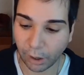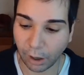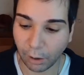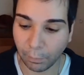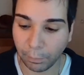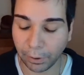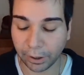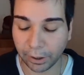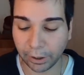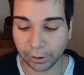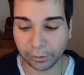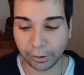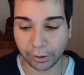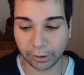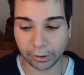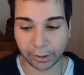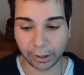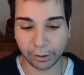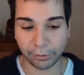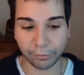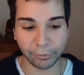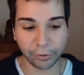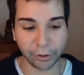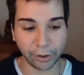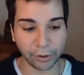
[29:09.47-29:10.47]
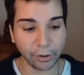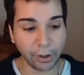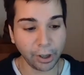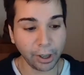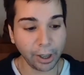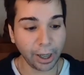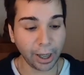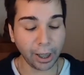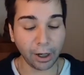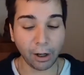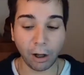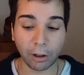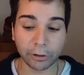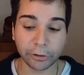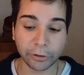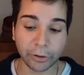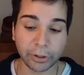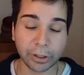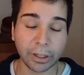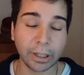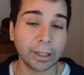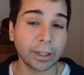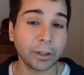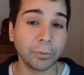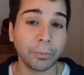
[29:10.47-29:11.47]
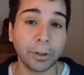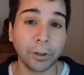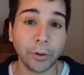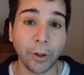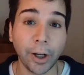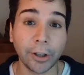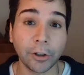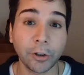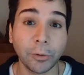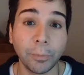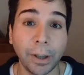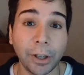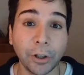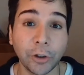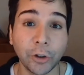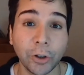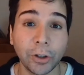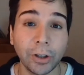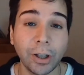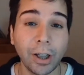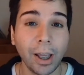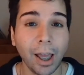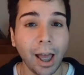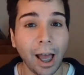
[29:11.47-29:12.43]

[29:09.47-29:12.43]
put it right there for you. It also assists with transformation.